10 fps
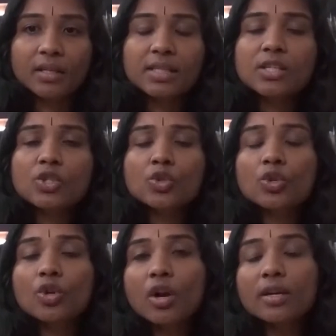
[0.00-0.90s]
Just do
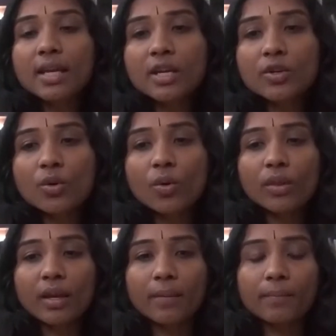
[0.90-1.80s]
not ignore
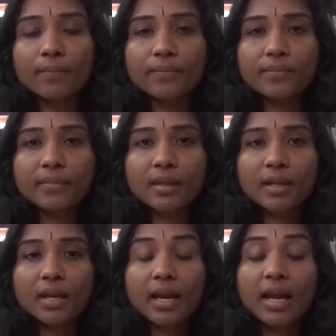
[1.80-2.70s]
them,
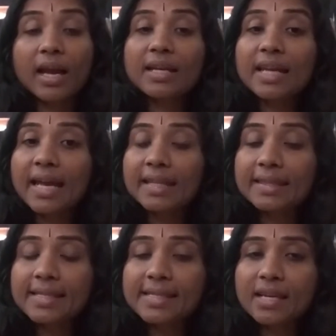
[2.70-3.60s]
and
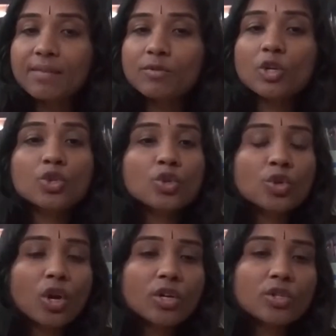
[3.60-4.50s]
at the same time do
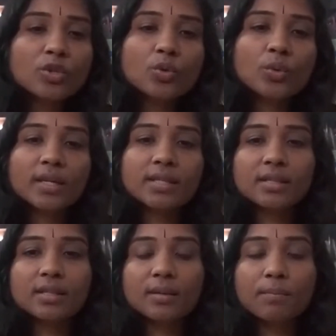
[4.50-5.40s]
not do
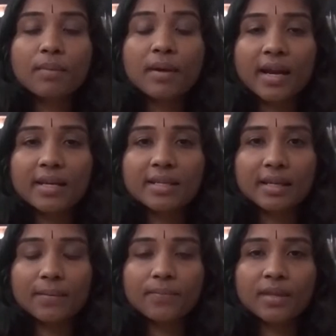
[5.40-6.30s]
it
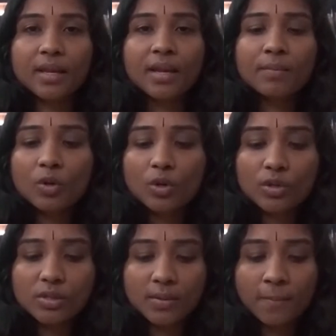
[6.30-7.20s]
blindly.
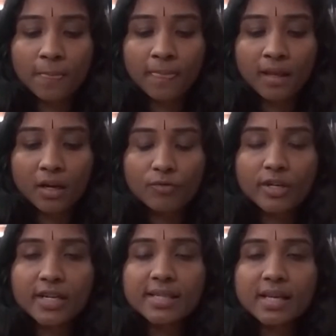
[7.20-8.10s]
Because for
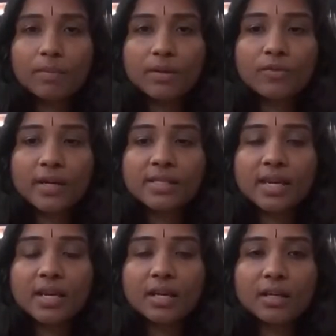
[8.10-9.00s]
example, if I
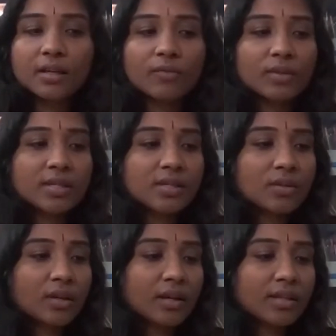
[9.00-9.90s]
take this,
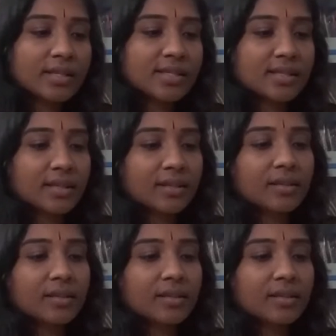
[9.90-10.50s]
I'll just